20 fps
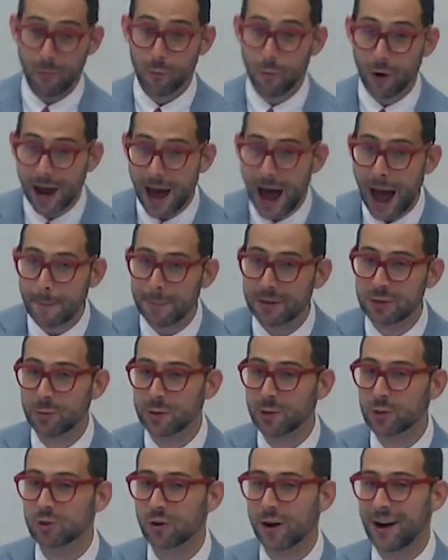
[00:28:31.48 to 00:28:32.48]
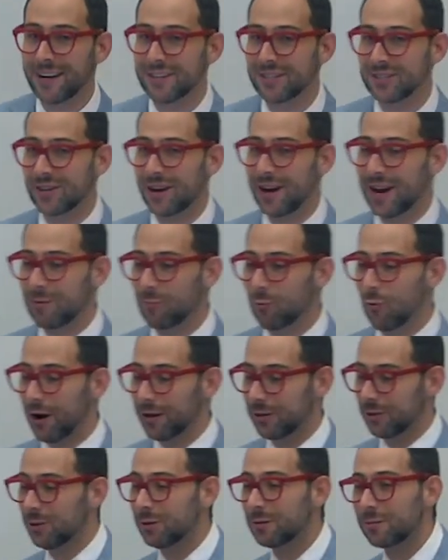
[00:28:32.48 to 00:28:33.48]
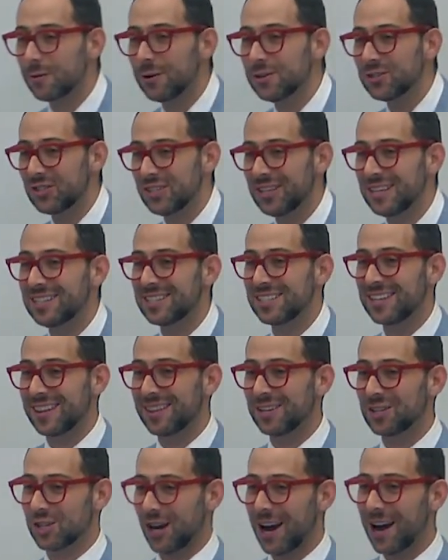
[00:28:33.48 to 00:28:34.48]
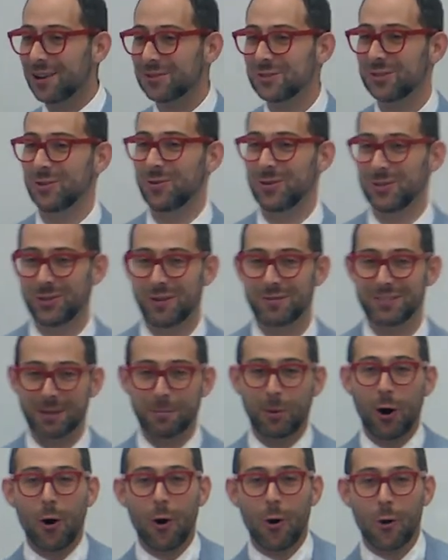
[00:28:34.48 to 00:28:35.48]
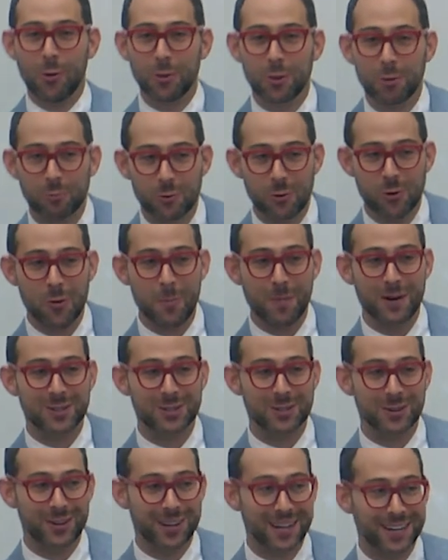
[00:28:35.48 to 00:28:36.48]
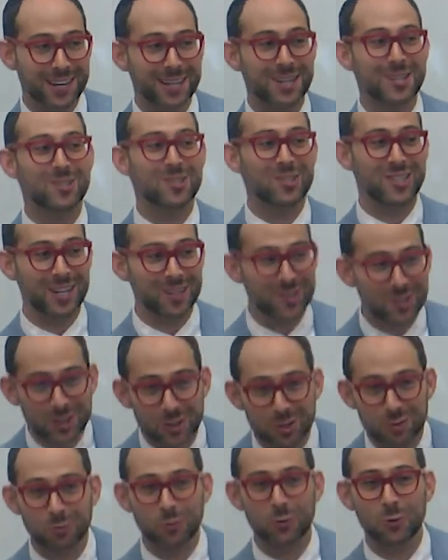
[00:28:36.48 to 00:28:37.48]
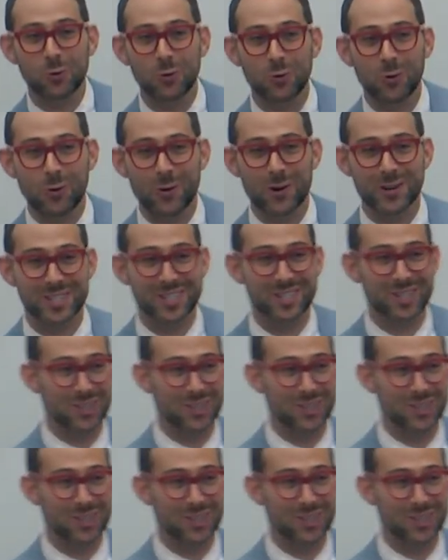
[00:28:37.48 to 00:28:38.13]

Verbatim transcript: What happens when you're trying to decide what university to send the child to? Do you have them all in the room, and is there like a consensus rule, or is